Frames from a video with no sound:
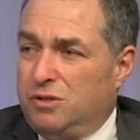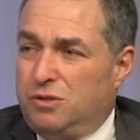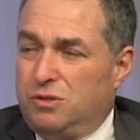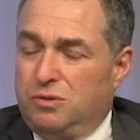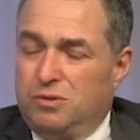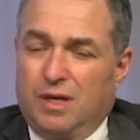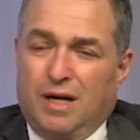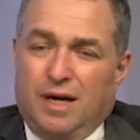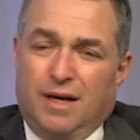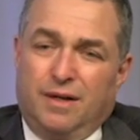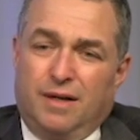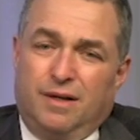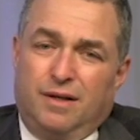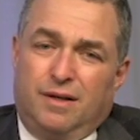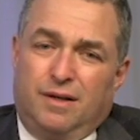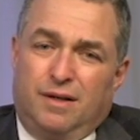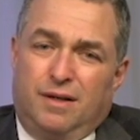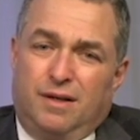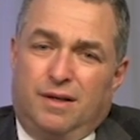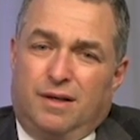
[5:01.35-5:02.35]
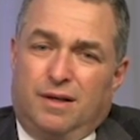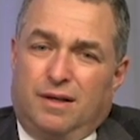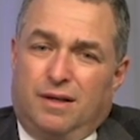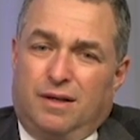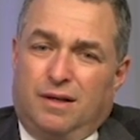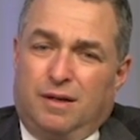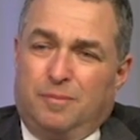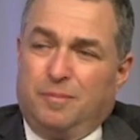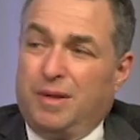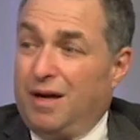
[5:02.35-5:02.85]
do that.
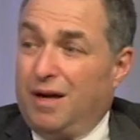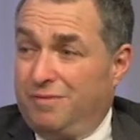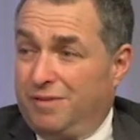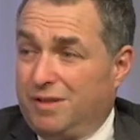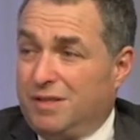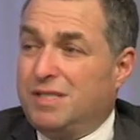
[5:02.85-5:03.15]
Having